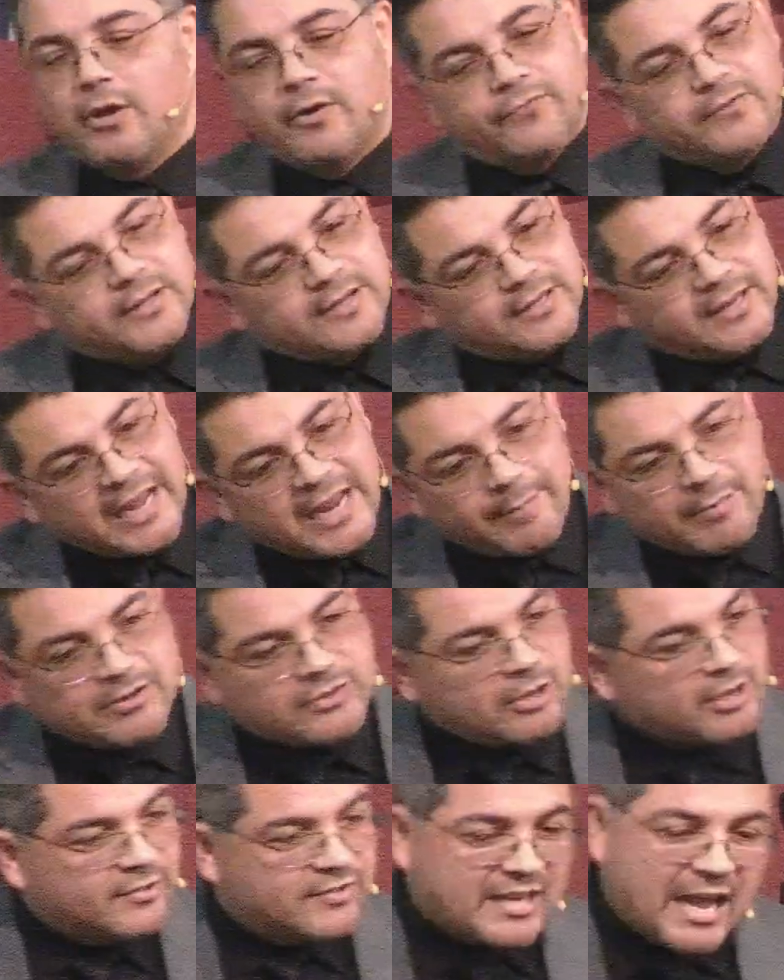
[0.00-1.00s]
And so if the
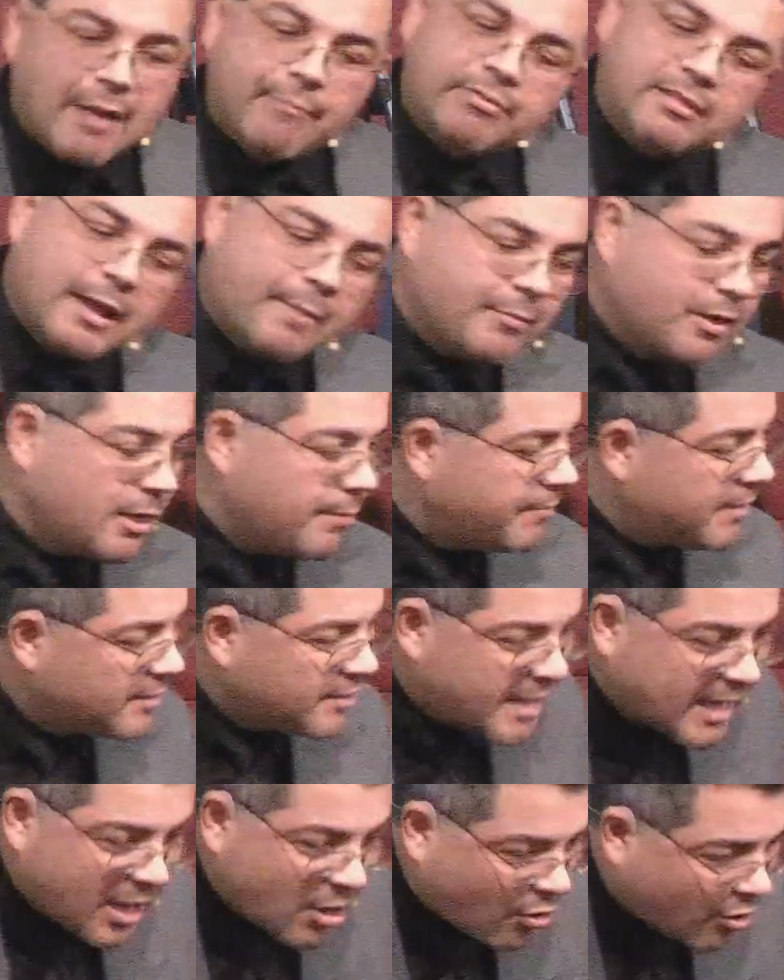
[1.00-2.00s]
game is on Sabbath, I'm going
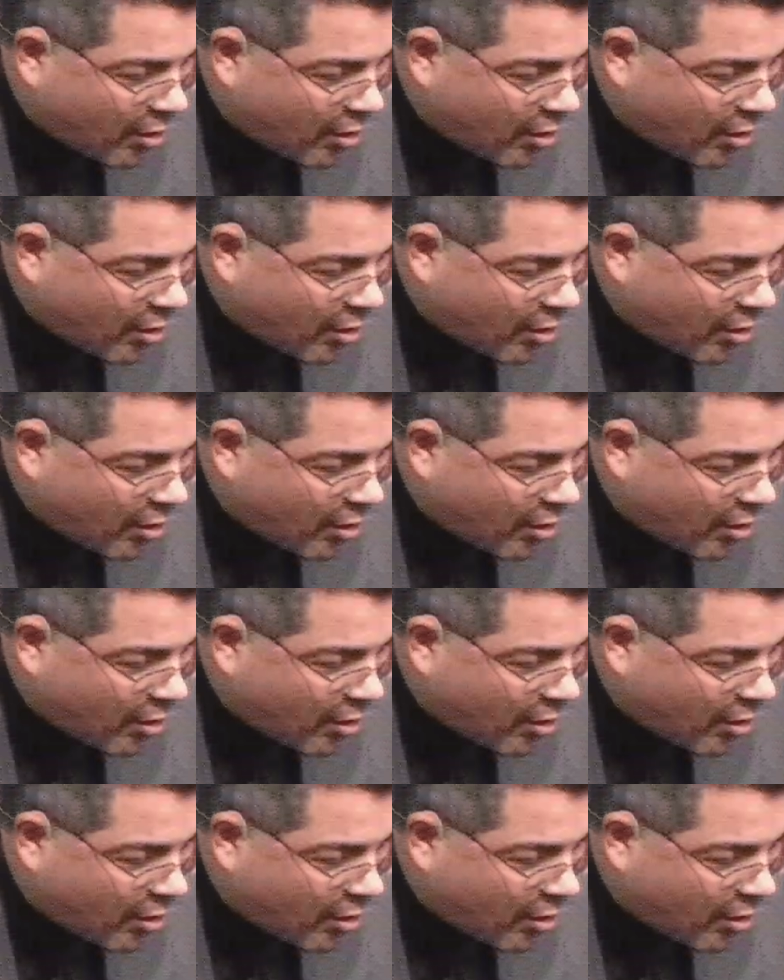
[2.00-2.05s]
to be